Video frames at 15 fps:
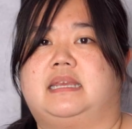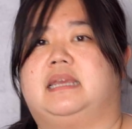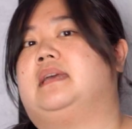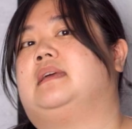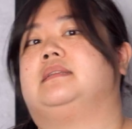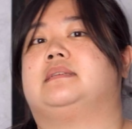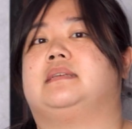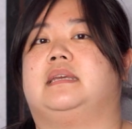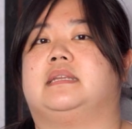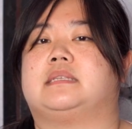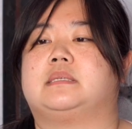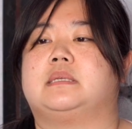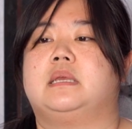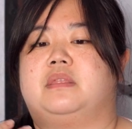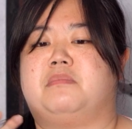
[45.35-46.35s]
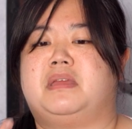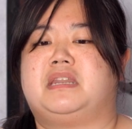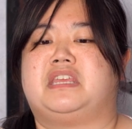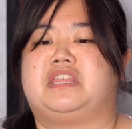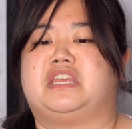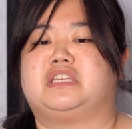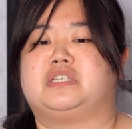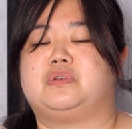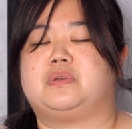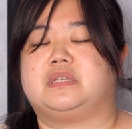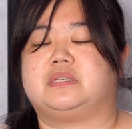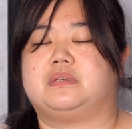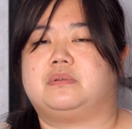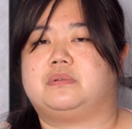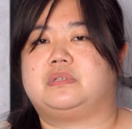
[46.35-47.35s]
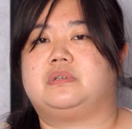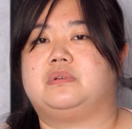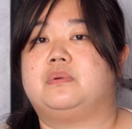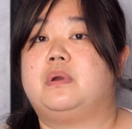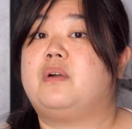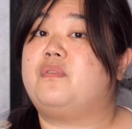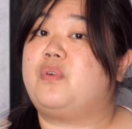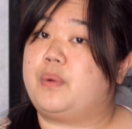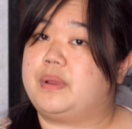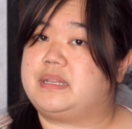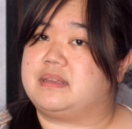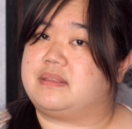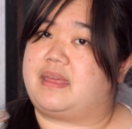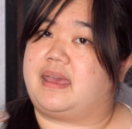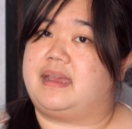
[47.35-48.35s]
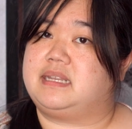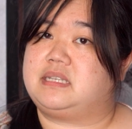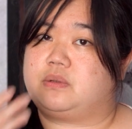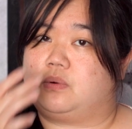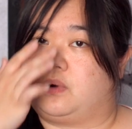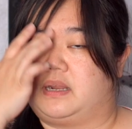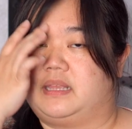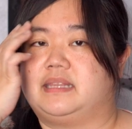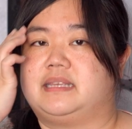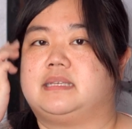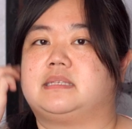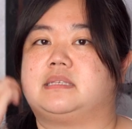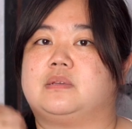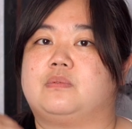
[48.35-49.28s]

and it's the many things you can do to avoid that or at least